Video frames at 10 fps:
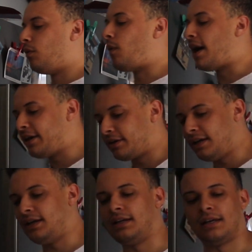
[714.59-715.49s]
why you're
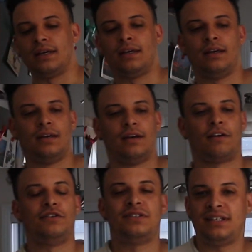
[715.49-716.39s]
eating it.
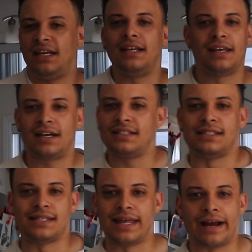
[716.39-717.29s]
Are you just eating it
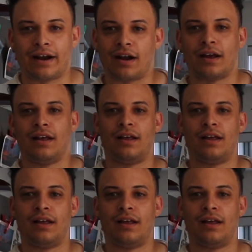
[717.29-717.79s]
because it's there?